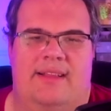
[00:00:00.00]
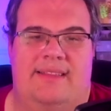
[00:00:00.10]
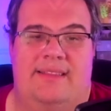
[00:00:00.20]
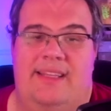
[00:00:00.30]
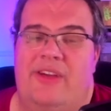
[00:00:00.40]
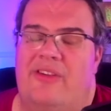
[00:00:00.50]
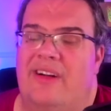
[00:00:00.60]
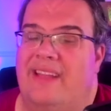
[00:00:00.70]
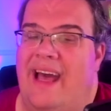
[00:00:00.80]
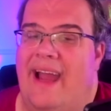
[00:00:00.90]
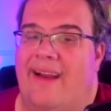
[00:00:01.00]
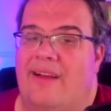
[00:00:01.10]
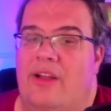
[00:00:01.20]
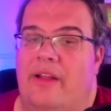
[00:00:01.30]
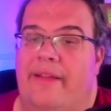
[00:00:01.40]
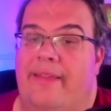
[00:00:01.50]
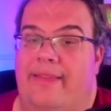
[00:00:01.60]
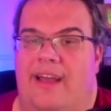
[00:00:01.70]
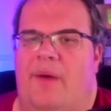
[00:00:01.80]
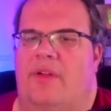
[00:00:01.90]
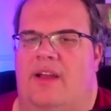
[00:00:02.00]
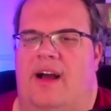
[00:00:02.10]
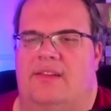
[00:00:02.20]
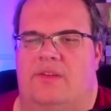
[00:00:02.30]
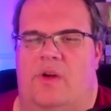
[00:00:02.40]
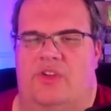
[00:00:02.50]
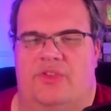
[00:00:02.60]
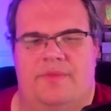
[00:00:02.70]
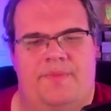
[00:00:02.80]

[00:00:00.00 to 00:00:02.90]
0 attack, double consequential.